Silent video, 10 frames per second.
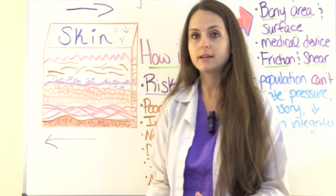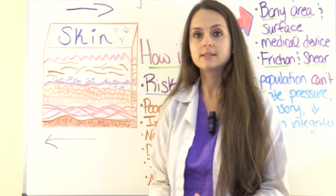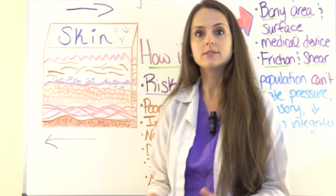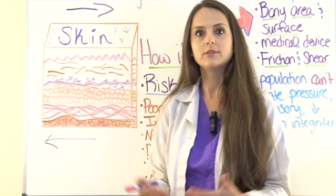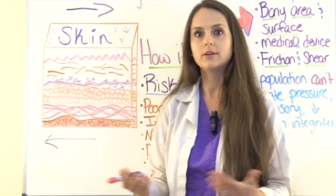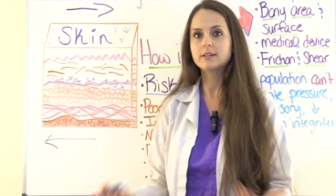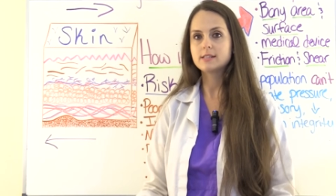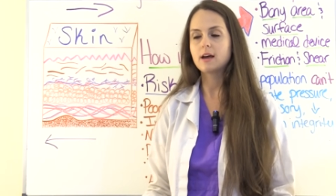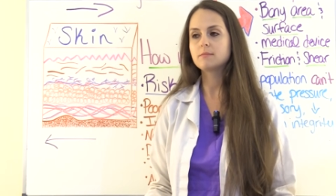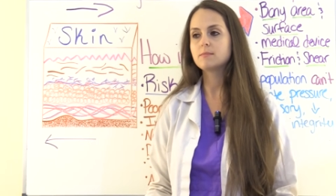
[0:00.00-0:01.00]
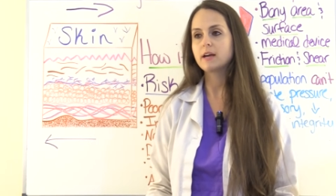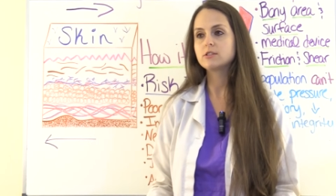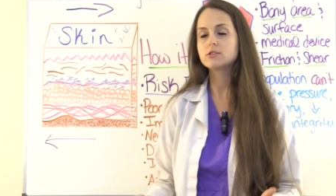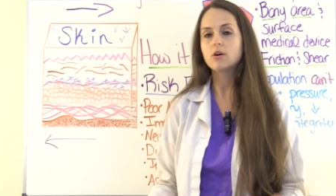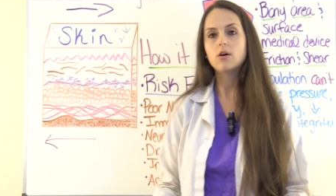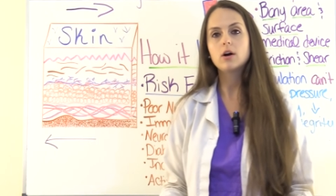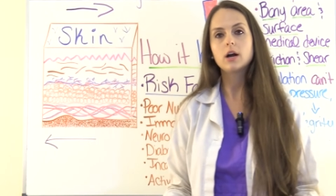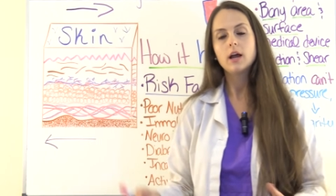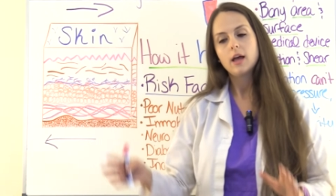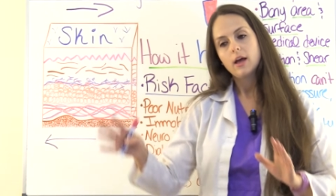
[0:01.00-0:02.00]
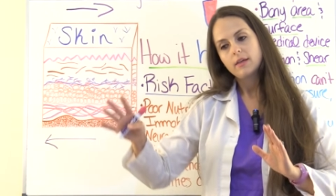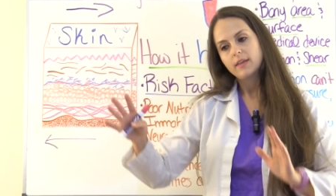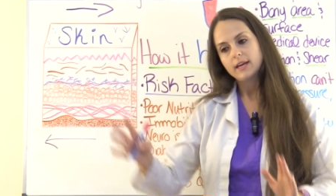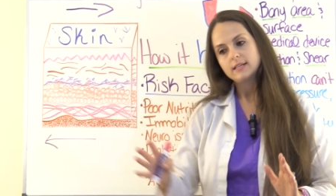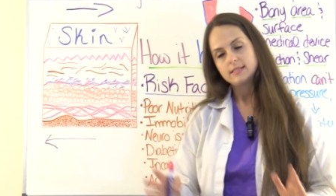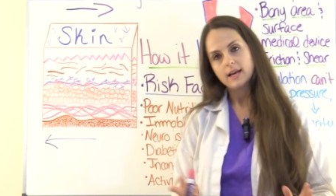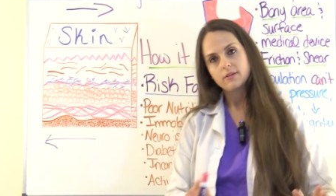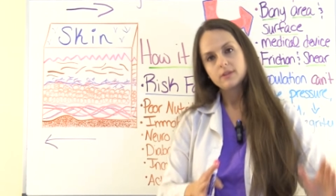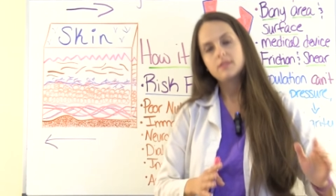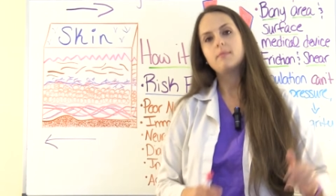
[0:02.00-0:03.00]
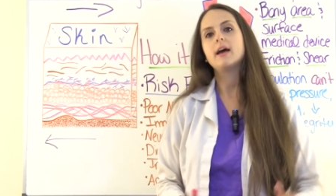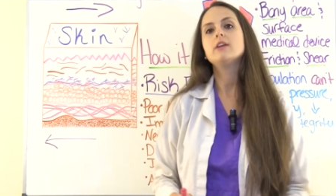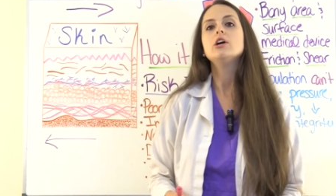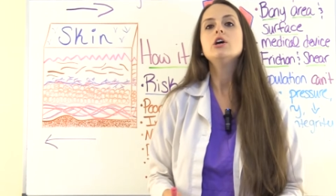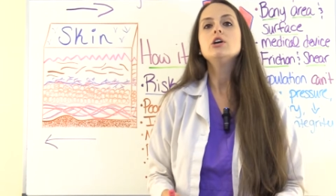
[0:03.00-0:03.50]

because a lot of times patients are, they get down in the bed,